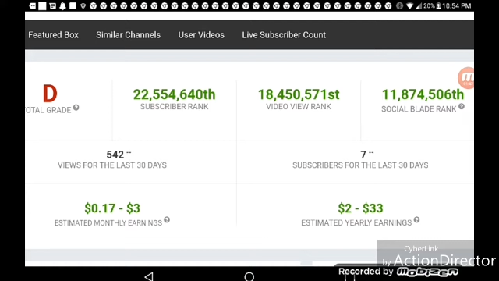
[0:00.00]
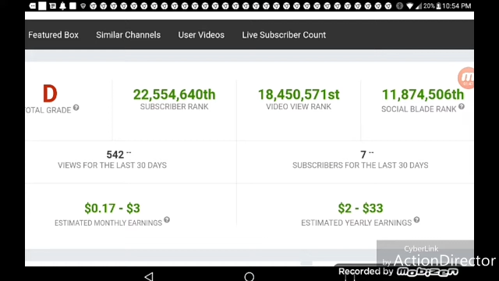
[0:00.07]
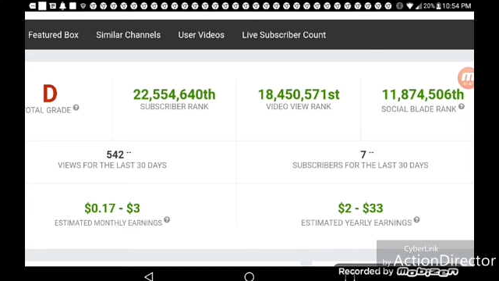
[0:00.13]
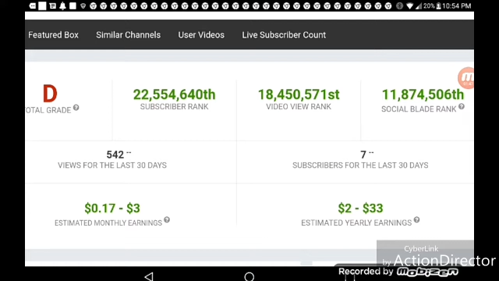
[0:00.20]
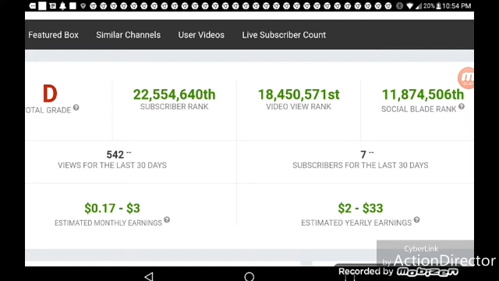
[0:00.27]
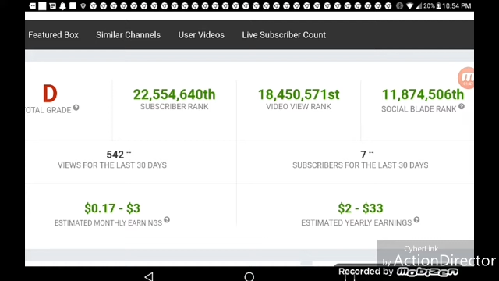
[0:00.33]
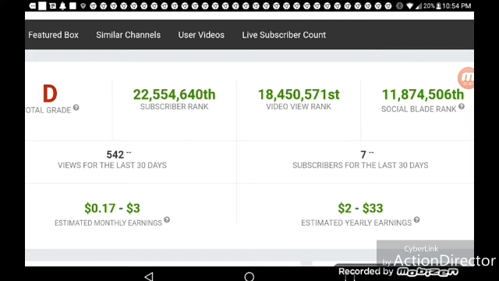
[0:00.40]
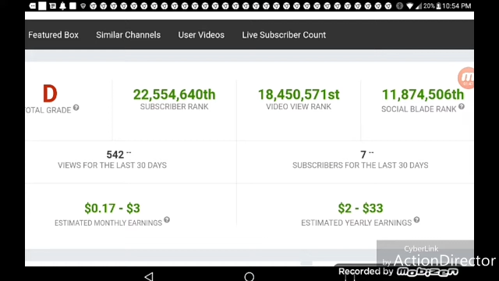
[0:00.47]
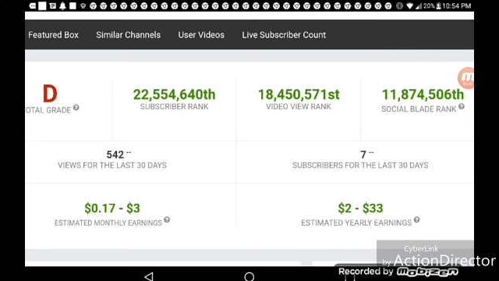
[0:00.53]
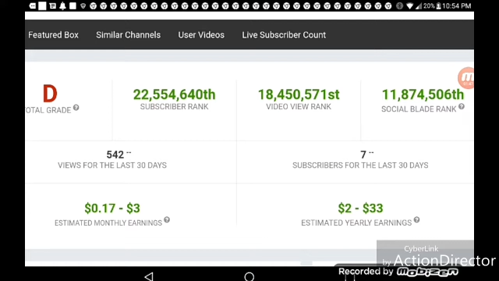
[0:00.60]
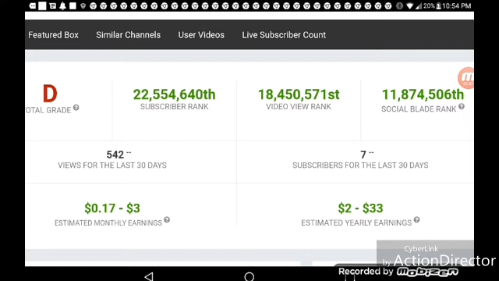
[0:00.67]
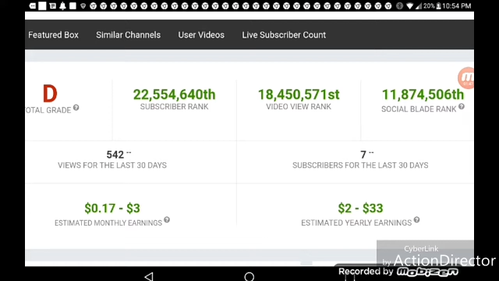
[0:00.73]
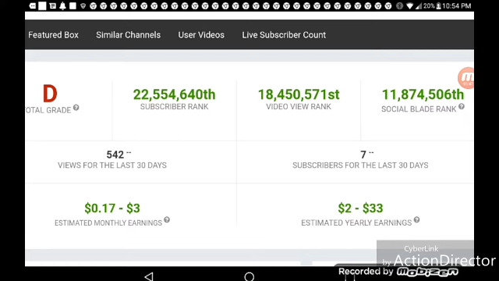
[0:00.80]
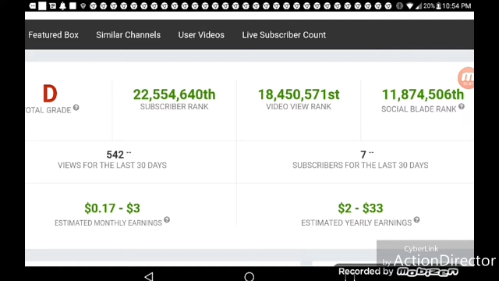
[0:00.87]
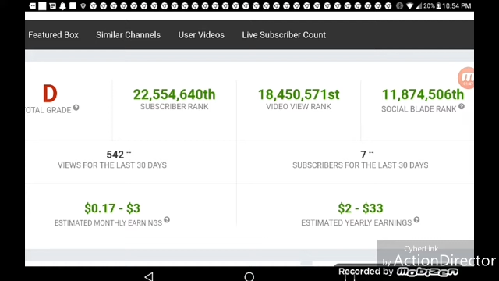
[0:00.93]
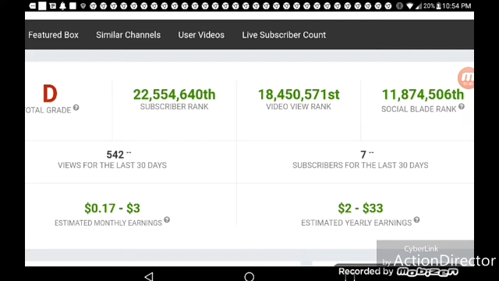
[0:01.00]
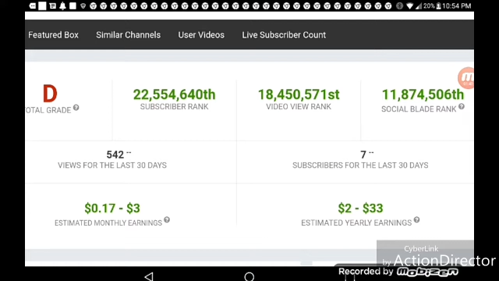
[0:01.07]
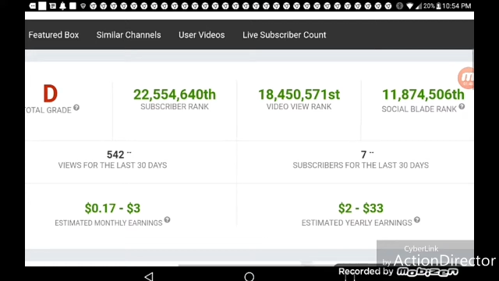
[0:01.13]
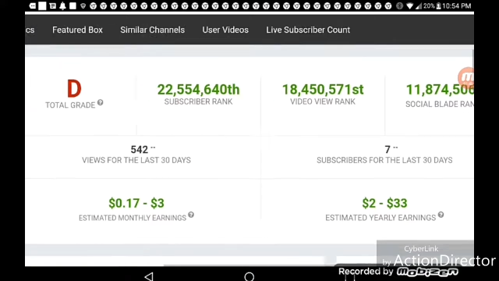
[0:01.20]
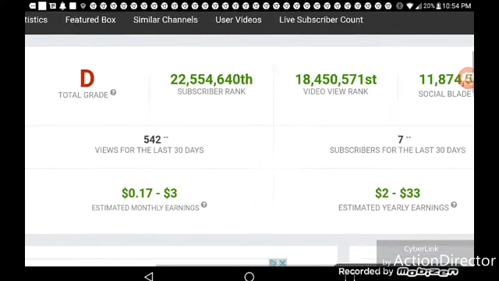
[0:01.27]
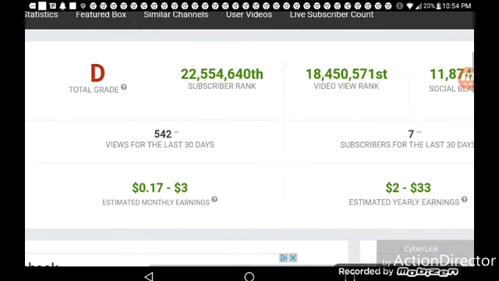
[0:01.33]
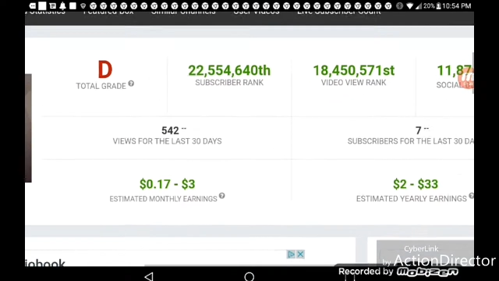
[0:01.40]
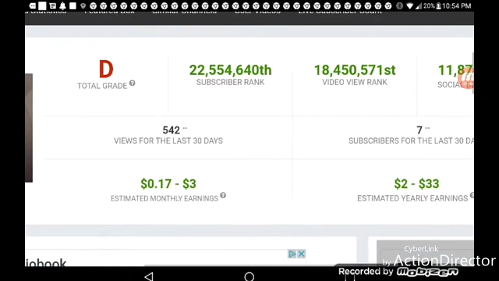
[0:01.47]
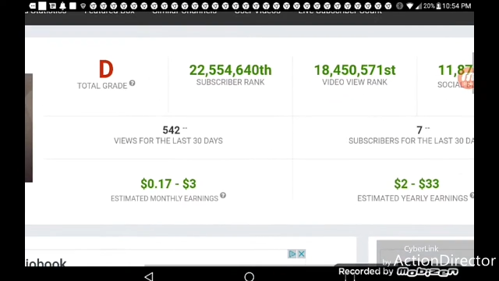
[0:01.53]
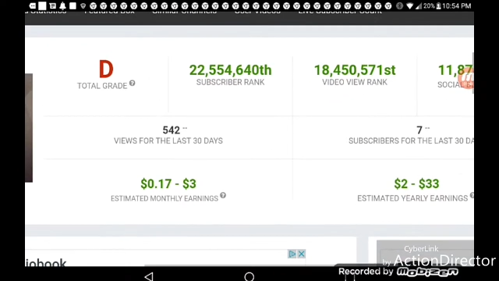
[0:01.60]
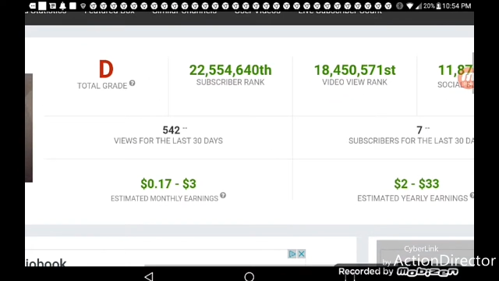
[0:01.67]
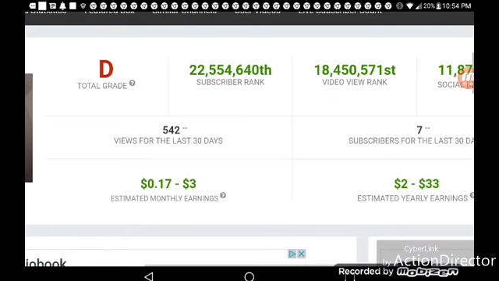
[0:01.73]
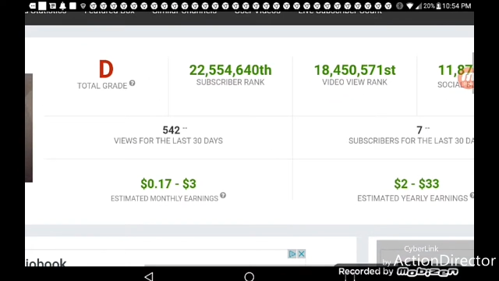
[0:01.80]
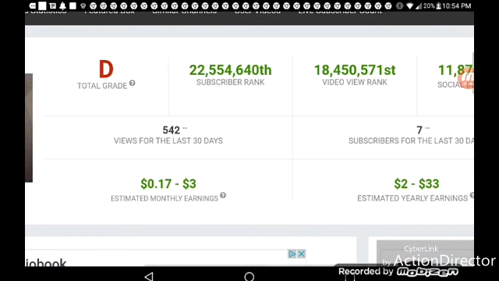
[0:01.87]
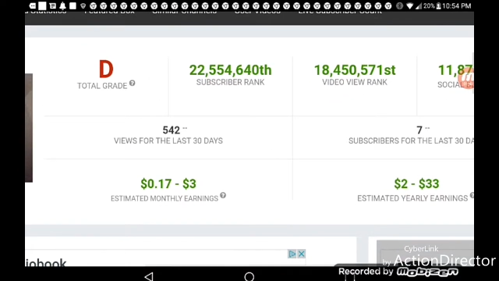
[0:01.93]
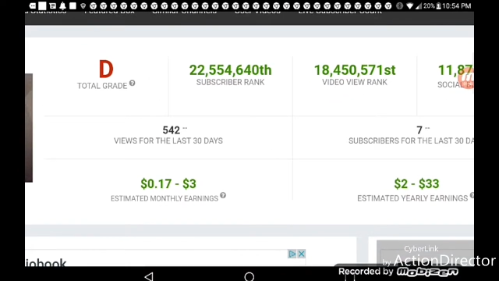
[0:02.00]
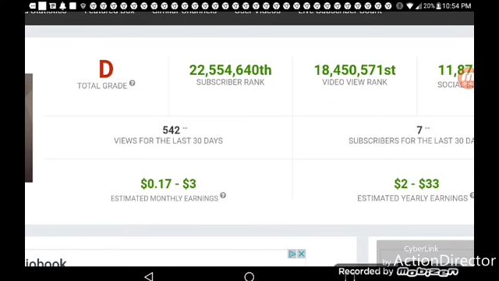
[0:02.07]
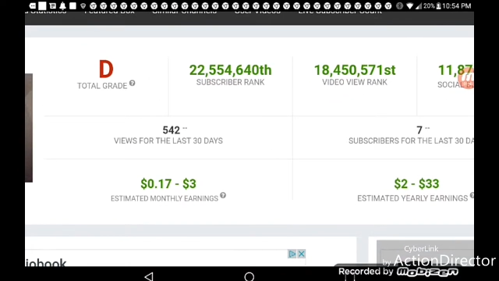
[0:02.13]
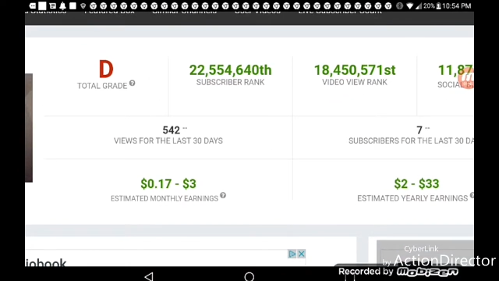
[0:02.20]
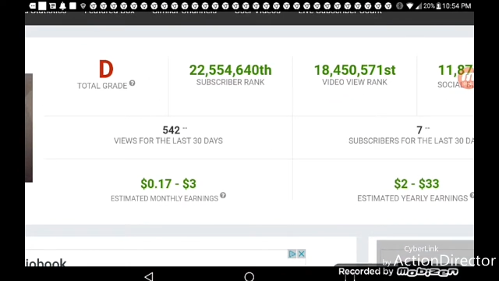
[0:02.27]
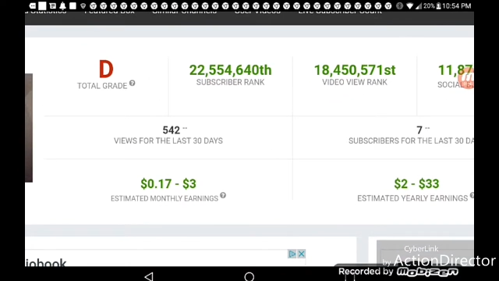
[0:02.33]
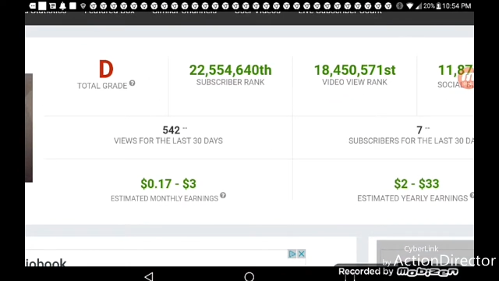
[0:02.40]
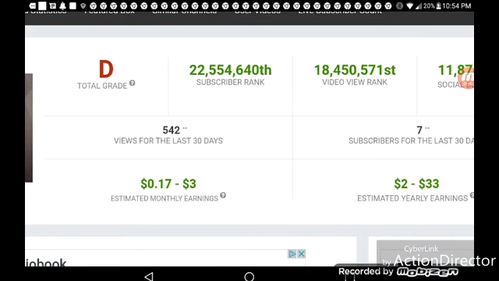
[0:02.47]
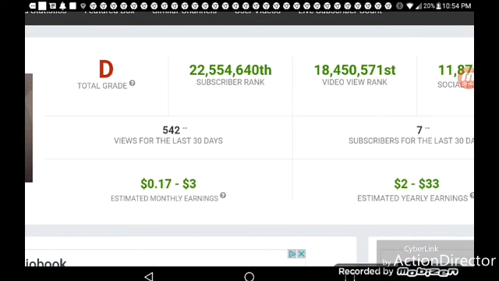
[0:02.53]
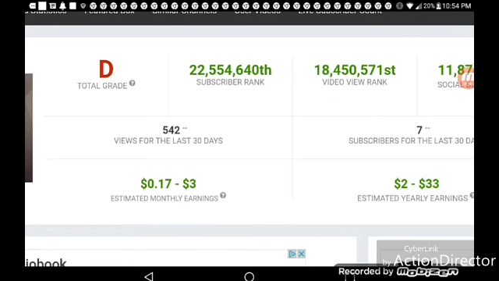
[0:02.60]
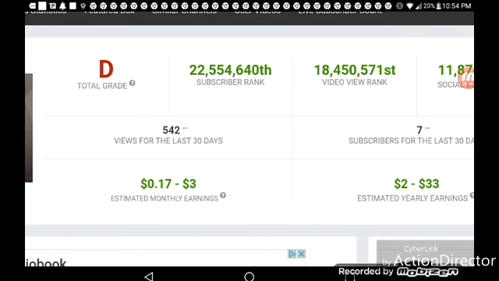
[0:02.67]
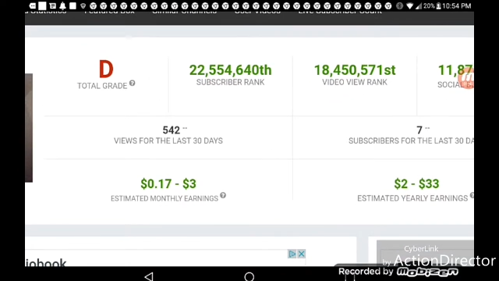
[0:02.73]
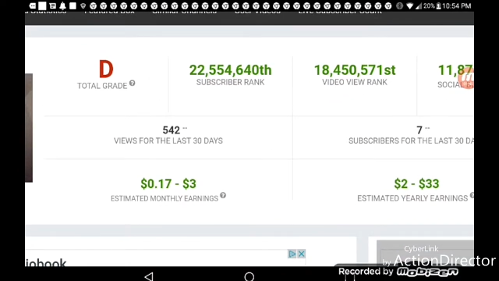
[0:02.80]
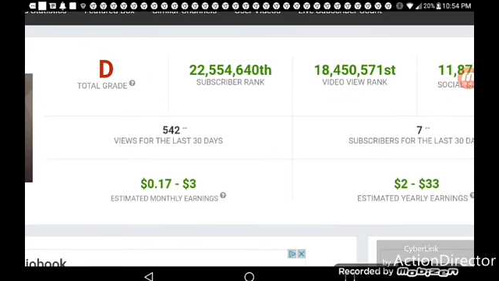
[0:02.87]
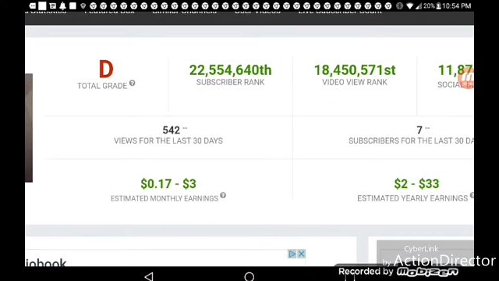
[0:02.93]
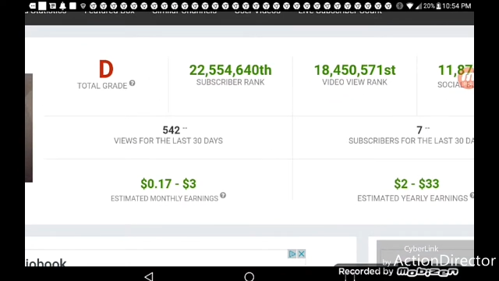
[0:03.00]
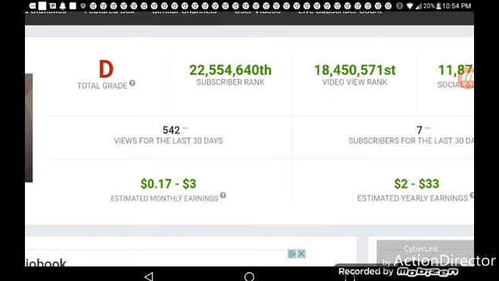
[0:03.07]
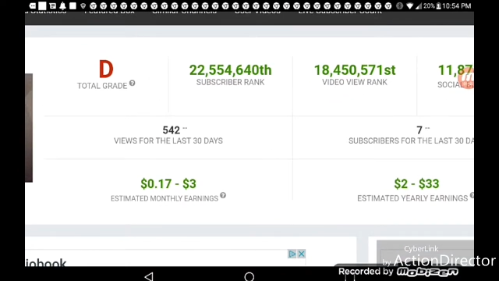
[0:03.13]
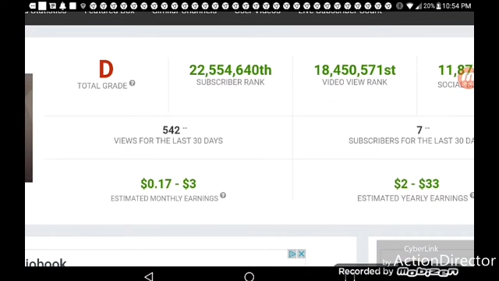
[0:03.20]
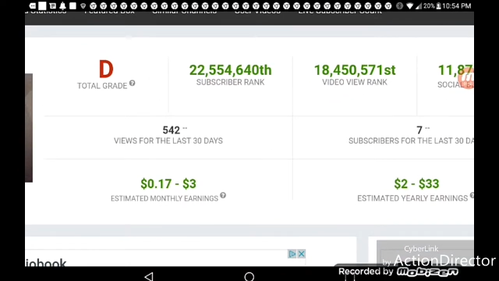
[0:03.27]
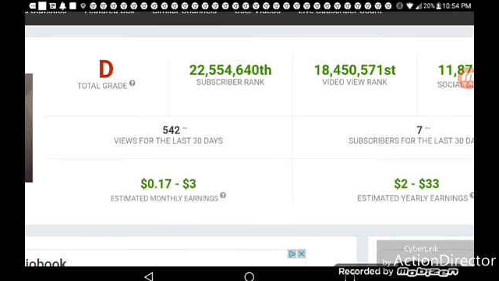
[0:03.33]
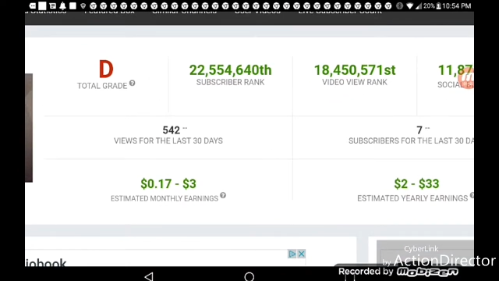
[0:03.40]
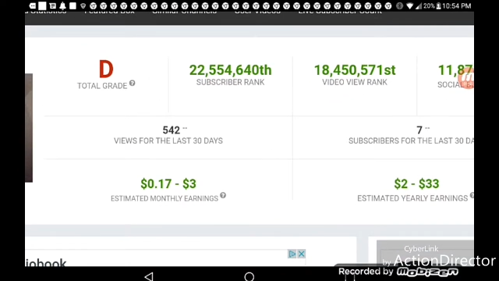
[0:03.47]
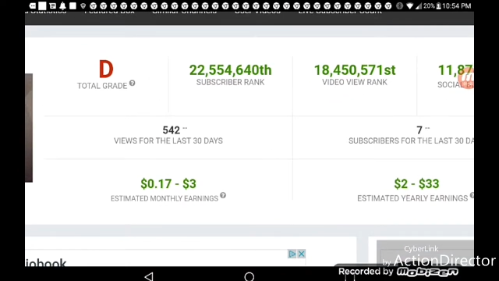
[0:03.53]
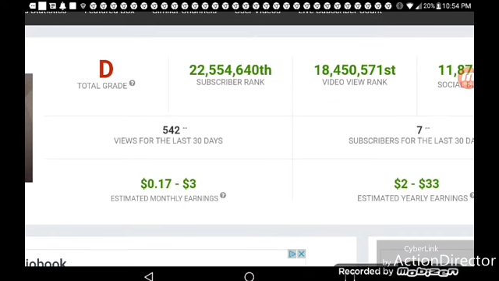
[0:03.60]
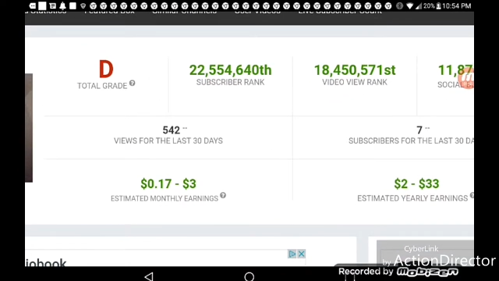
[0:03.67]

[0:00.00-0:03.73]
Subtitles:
(no speaker visible)